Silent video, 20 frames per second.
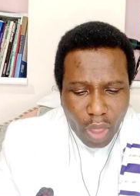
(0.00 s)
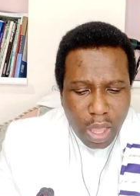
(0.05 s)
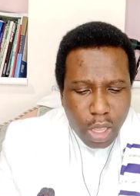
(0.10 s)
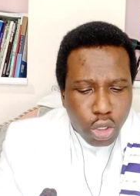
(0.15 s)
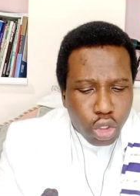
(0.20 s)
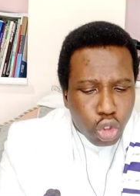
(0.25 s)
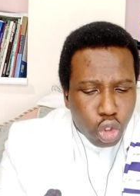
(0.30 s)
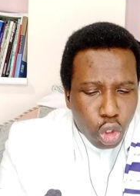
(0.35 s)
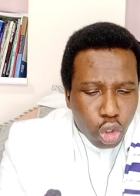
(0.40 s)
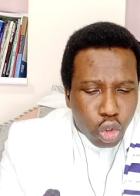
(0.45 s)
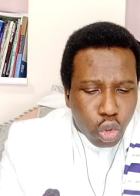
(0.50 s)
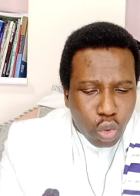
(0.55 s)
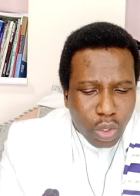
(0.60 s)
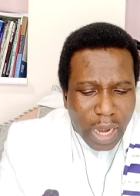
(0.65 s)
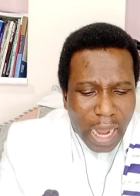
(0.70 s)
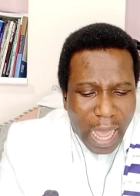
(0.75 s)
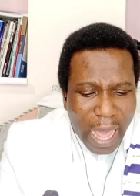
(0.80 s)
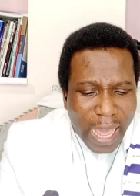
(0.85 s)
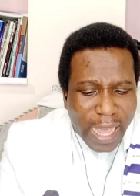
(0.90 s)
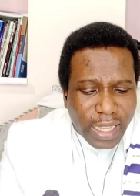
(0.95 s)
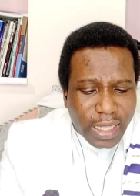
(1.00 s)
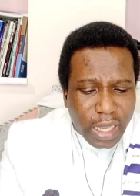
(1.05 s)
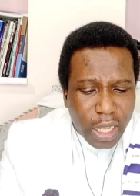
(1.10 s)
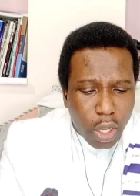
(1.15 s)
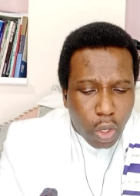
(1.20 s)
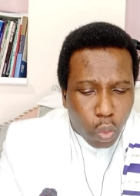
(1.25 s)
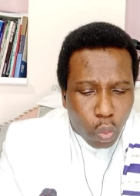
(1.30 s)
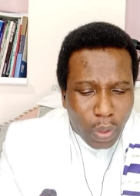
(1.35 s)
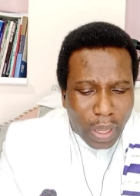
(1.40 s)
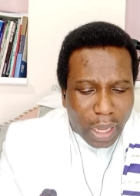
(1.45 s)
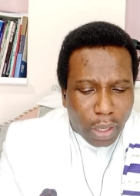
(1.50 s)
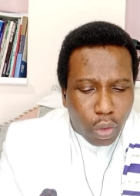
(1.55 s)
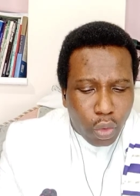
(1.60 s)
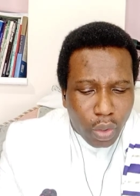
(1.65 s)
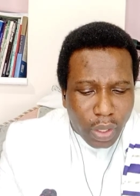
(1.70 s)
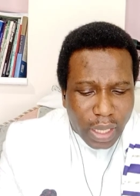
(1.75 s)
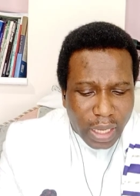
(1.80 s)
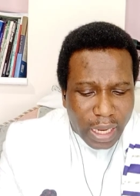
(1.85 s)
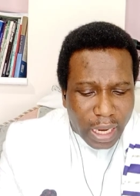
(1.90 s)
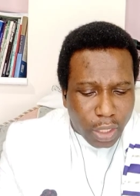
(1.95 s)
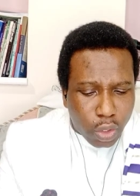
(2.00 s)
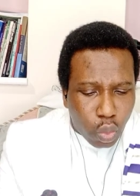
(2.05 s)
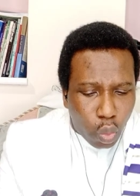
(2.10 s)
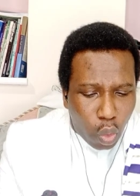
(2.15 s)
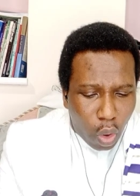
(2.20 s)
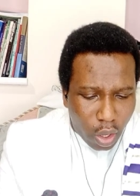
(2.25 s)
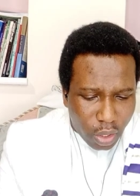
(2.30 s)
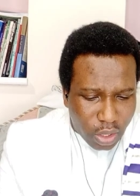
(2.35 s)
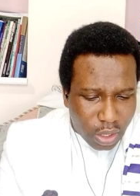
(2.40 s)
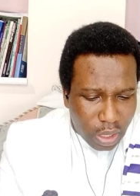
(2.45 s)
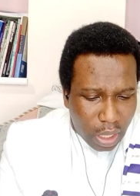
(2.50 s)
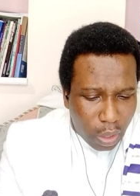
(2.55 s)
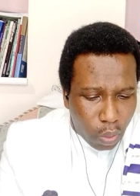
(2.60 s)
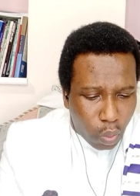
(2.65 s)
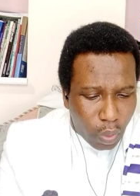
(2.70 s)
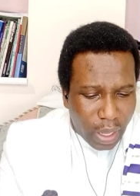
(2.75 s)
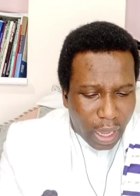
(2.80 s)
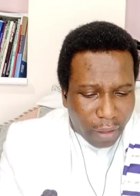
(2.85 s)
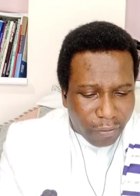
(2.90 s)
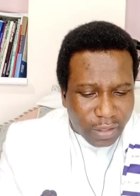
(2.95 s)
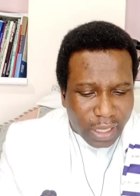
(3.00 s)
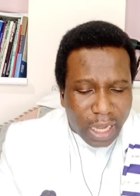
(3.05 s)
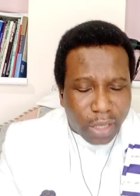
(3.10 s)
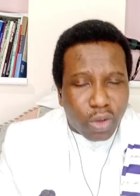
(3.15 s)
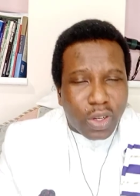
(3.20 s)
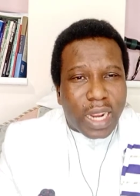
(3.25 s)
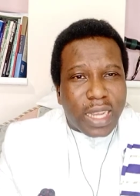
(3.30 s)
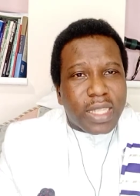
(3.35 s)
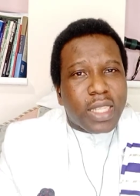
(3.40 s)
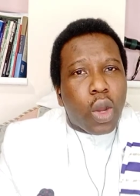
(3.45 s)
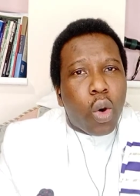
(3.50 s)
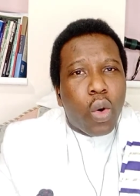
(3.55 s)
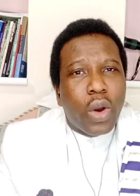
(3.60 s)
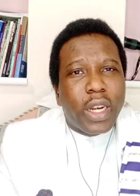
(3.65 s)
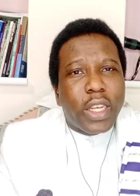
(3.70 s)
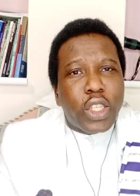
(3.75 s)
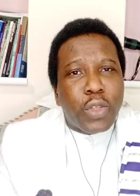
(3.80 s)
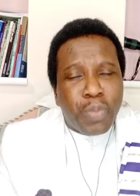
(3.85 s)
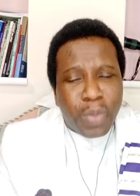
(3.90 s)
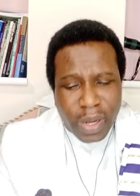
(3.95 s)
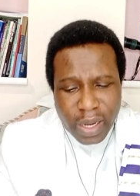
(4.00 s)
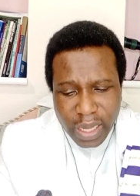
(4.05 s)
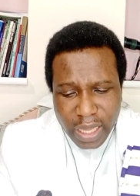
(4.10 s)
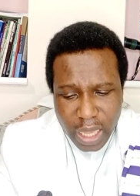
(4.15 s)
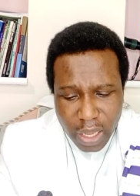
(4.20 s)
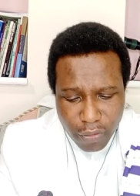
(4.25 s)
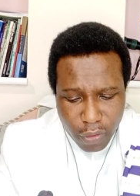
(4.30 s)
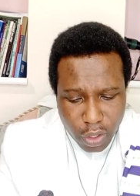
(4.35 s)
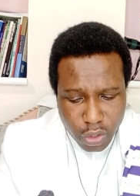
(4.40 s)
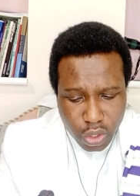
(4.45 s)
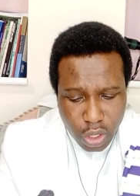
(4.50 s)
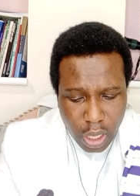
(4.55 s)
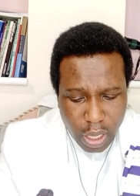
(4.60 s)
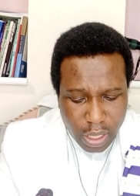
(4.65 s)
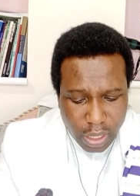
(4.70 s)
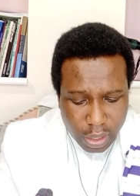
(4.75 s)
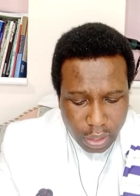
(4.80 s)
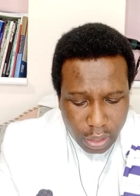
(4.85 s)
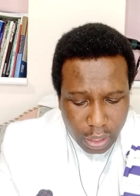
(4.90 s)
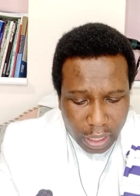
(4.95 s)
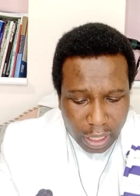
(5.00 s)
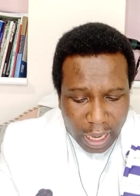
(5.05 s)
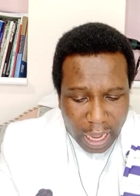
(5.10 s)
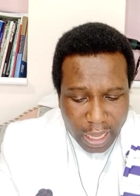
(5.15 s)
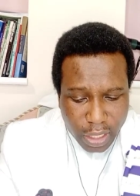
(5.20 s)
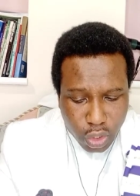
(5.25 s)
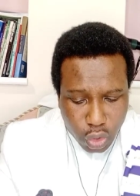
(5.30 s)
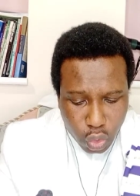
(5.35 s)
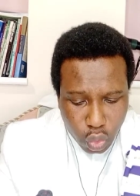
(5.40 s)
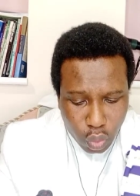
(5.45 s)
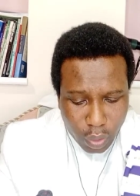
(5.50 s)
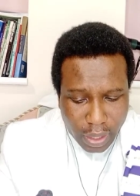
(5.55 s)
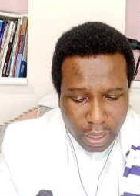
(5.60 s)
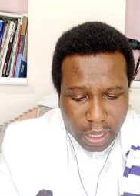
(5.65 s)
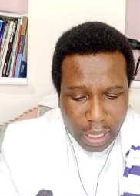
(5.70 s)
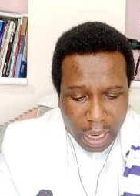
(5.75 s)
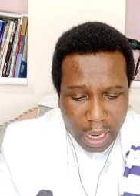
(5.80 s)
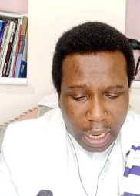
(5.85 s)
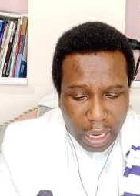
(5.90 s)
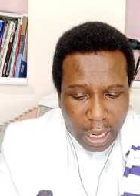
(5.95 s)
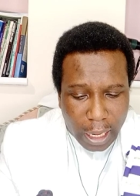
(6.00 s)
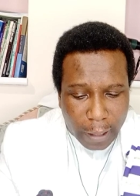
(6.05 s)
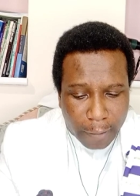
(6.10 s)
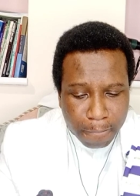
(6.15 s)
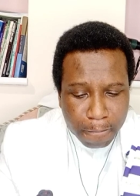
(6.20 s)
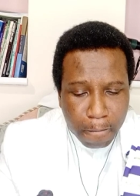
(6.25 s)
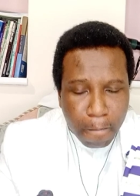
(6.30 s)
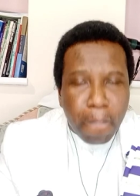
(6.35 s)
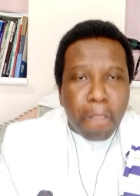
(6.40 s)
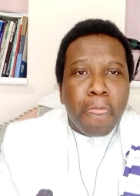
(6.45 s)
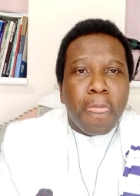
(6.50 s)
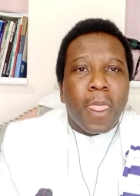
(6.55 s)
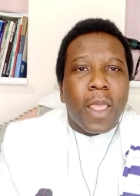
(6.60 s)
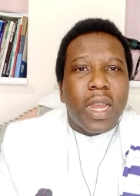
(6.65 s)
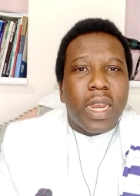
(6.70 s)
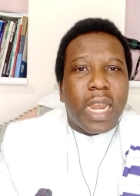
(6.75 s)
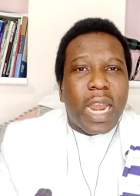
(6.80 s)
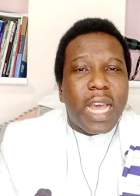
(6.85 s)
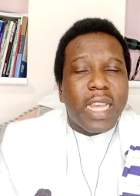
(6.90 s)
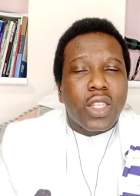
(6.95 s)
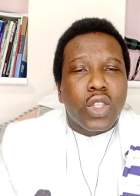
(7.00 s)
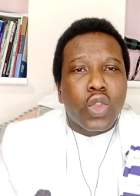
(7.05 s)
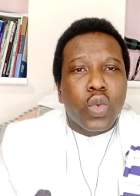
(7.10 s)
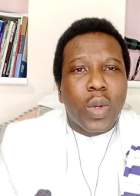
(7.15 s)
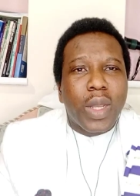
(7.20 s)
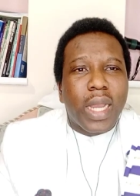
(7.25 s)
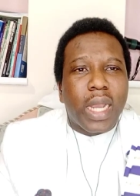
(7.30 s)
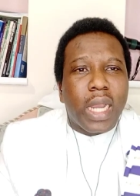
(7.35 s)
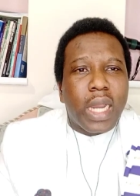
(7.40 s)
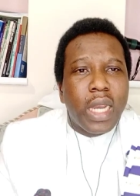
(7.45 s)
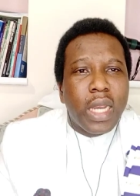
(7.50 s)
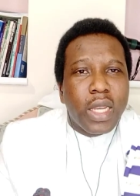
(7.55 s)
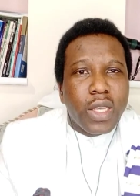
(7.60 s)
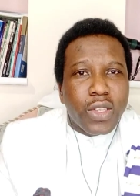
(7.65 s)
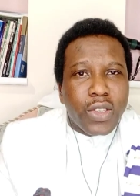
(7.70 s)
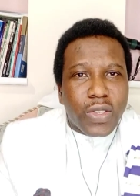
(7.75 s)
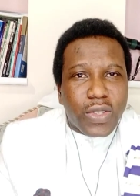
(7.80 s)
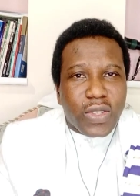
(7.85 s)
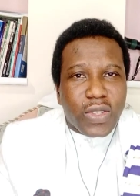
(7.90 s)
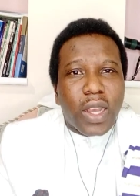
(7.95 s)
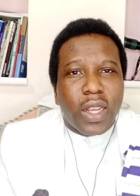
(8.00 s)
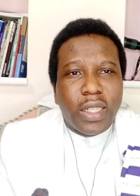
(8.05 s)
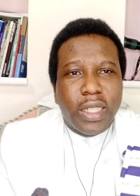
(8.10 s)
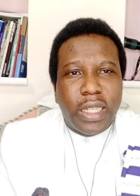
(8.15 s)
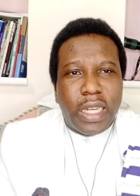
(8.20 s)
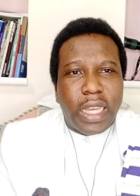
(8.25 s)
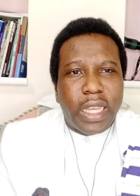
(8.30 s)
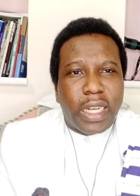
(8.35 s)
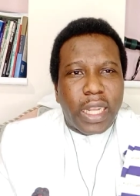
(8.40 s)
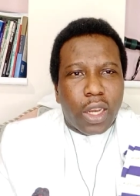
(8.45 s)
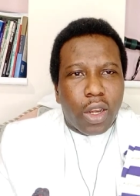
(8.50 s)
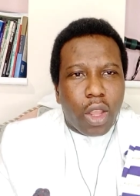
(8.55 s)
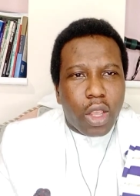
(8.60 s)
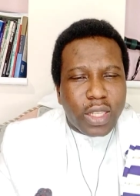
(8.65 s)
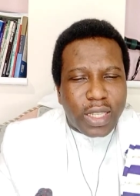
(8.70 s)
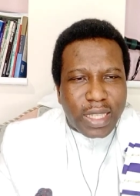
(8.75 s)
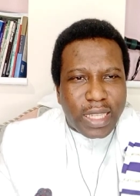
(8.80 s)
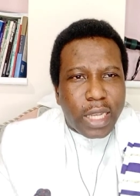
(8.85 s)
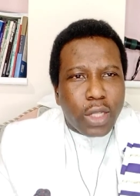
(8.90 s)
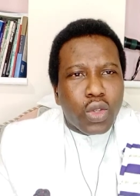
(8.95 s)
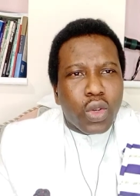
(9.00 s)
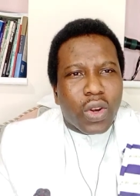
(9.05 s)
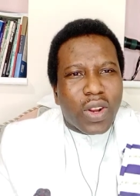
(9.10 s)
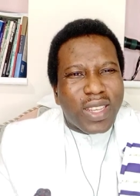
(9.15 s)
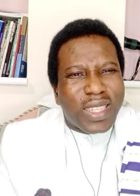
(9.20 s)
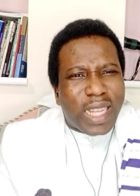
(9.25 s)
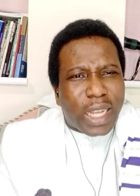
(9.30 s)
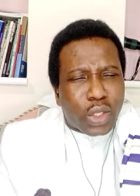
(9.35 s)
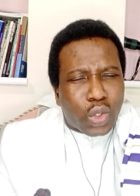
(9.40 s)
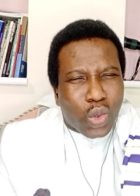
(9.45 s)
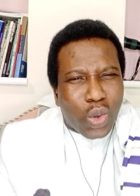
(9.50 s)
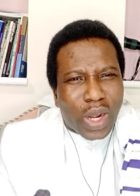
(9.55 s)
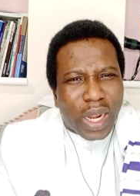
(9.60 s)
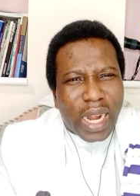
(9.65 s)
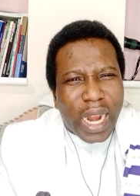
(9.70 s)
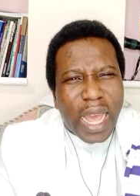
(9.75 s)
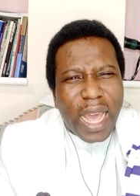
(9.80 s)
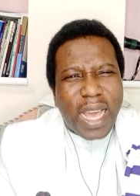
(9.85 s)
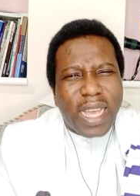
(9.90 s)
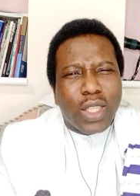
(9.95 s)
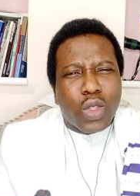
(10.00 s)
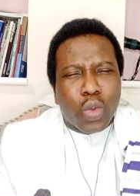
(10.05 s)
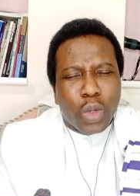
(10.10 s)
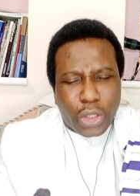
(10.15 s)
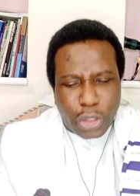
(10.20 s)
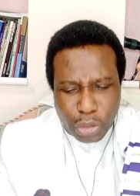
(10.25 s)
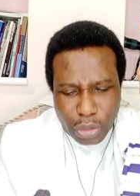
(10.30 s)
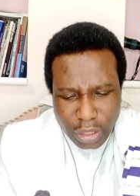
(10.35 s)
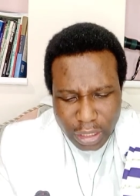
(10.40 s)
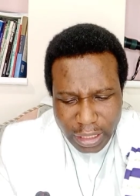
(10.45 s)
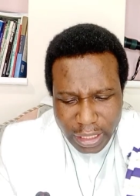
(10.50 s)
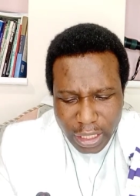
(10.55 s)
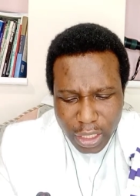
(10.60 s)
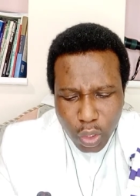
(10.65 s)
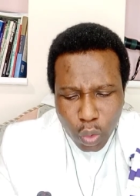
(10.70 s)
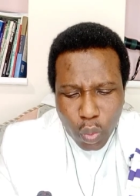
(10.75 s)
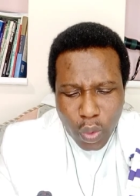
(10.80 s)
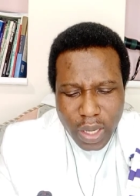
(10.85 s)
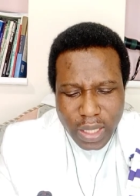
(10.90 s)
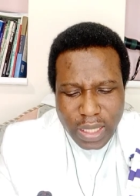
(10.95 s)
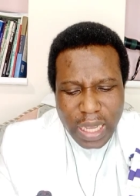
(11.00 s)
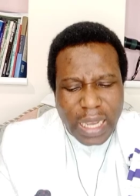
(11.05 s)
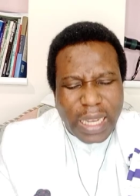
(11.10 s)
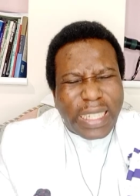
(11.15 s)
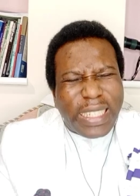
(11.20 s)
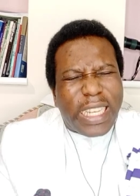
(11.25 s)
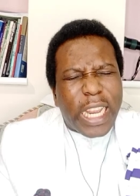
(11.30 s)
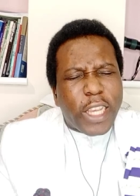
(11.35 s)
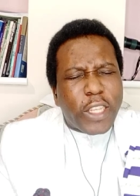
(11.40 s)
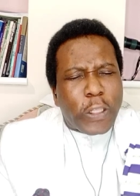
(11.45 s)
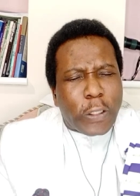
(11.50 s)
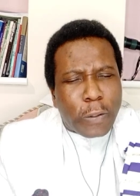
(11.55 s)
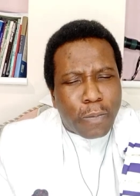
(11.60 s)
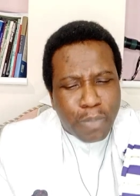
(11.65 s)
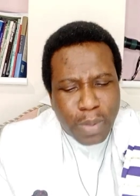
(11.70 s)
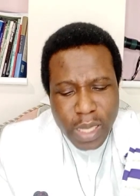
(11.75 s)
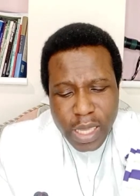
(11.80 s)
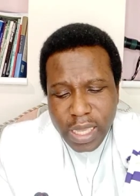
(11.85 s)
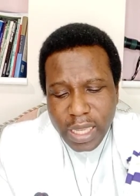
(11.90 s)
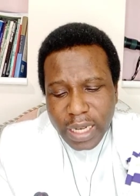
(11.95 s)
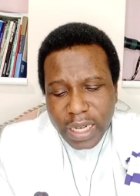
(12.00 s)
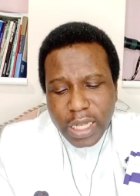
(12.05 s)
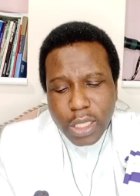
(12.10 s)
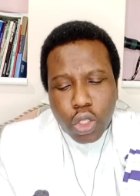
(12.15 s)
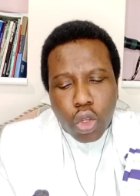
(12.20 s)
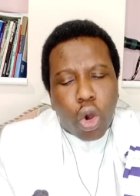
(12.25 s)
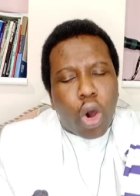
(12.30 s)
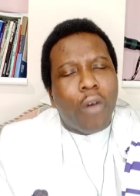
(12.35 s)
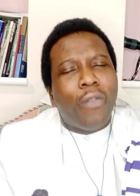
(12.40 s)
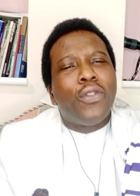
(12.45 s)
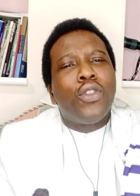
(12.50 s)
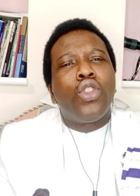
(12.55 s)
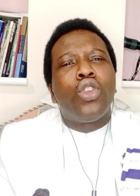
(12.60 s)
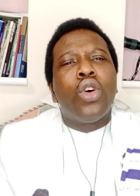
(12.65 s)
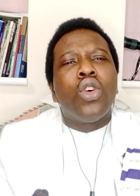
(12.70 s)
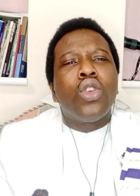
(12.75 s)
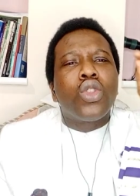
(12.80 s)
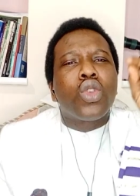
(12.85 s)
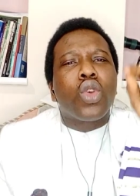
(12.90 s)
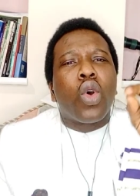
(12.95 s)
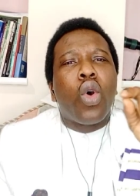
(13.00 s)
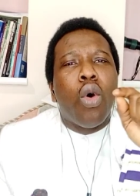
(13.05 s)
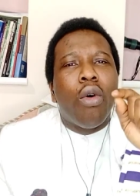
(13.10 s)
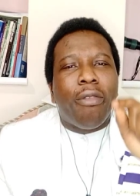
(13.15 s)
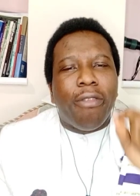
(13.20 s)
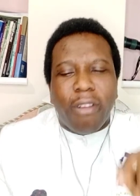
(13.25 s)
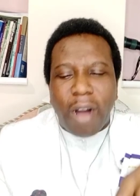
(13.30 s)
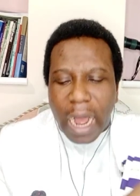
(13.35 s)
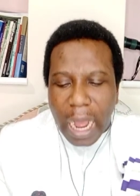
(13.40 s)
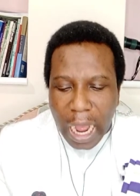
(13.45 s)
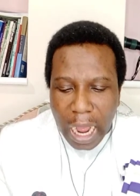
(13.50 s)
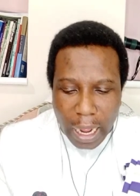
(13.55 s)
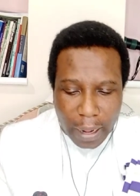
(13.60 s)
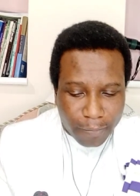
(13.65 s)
So tonight we are looking at what we have titled as the Holy Spirit gave us last week. Uh, last week Sunday, the Lord said to us that tonight we should deal with the spirit of don't go far.